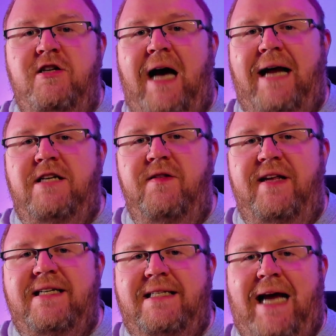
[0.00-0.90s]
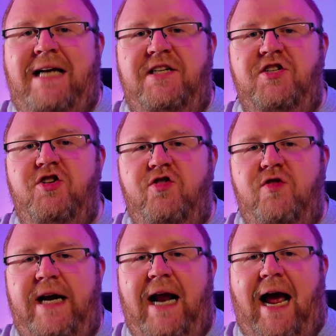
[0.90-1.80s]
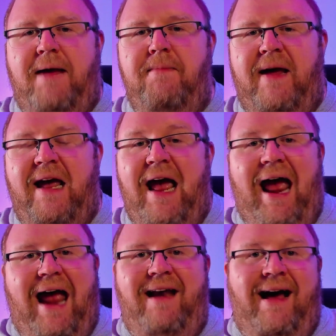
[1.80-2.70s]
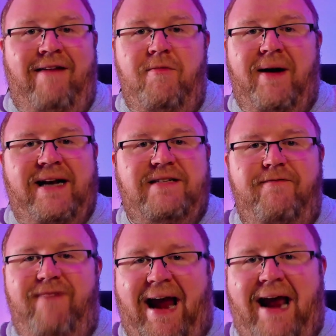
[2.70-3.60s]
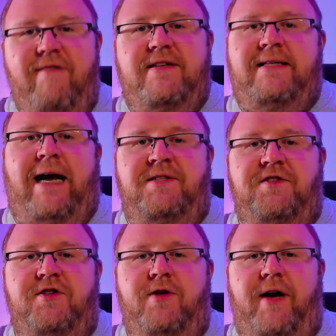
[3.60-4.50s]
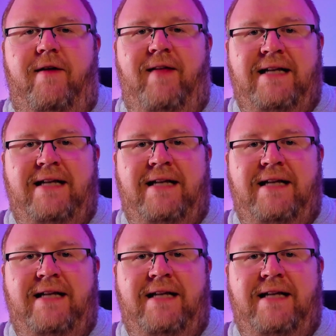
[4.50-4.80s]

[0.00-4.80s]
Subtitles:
They're tied to the Assassin's Creed IP, and not everybody's a fan of Assassin's Creed.